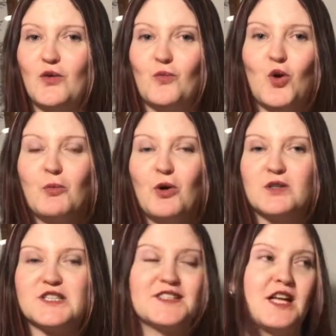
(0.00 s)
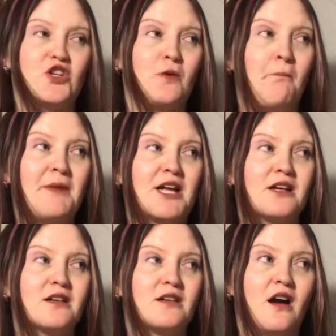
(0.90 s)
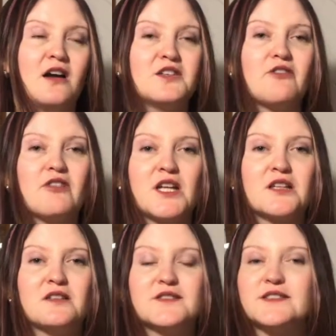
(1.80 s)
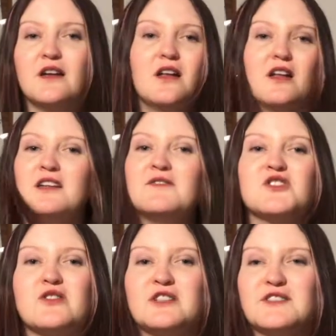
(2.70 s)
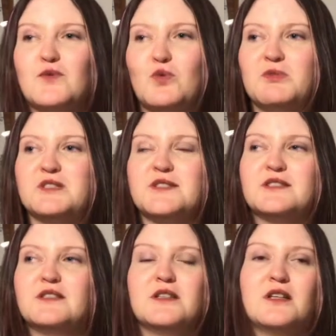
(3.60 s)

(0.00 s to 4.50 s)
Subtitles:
robot slash mecha kind of things, even Transformers,